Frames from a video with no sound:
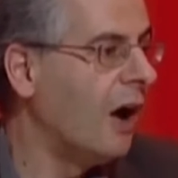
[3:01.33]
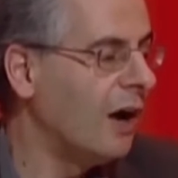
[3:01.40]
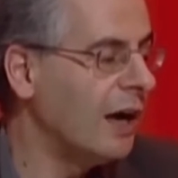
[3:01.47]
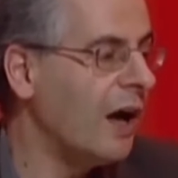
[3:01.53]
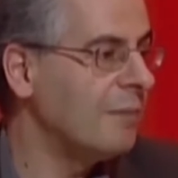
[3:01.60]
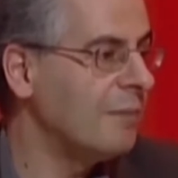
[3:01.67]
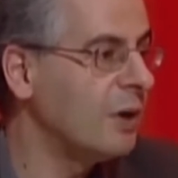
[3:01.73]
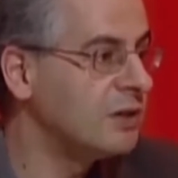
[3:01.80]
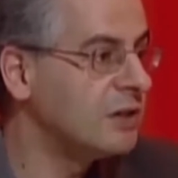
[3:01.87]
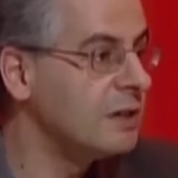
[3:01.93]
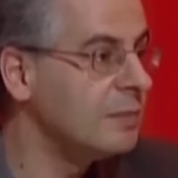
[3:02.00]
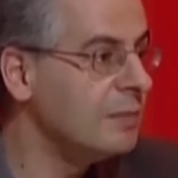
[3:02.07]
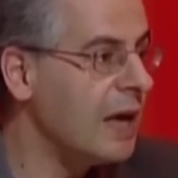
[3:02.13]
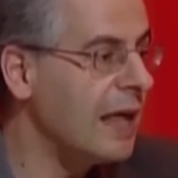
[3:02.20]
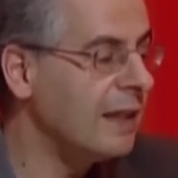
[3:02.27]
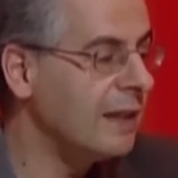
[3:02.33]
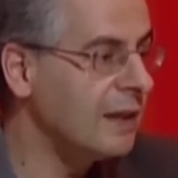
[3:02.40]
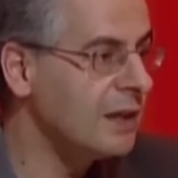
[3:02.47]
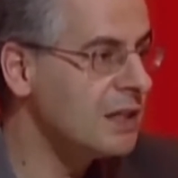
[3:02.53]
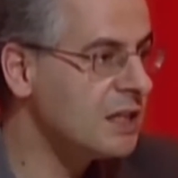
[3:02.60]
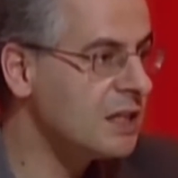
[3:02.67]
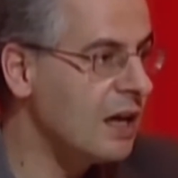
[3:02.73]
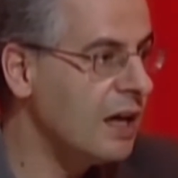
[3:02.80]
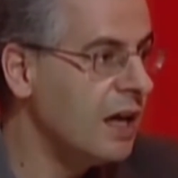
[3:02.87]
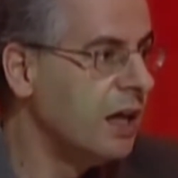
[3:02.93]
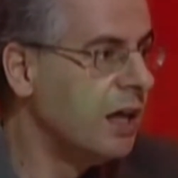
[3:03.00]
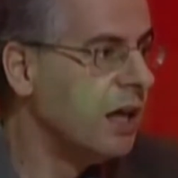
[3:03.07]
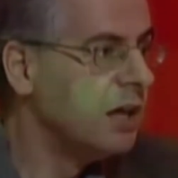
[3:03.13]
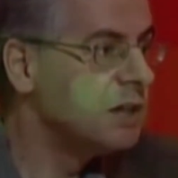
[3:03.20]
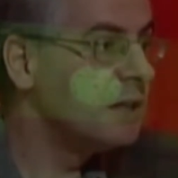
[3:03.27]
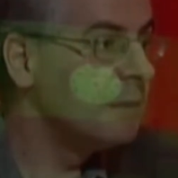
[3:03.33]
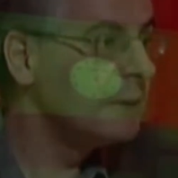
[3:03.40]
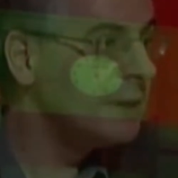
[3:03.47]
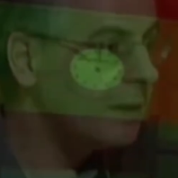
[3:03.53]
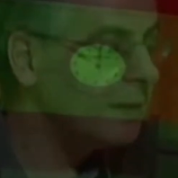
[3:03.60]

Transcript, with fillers: I, I, must admit that uh, some of the